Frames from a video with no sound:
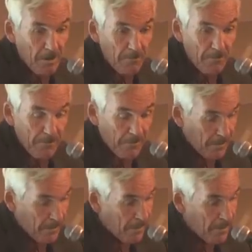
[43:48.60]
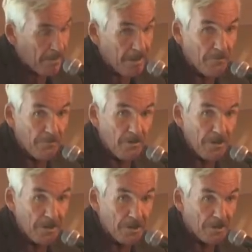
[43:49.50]
of the
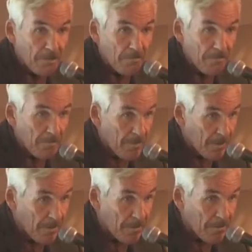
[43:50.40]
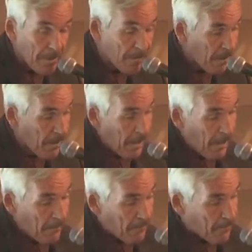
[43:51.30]
inflation theory.
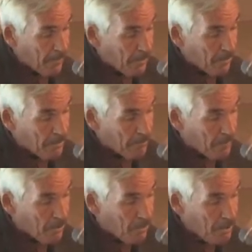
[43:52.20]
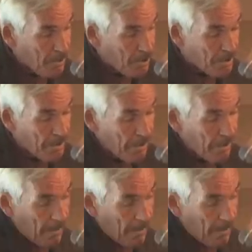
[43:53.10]
It goes from crunch,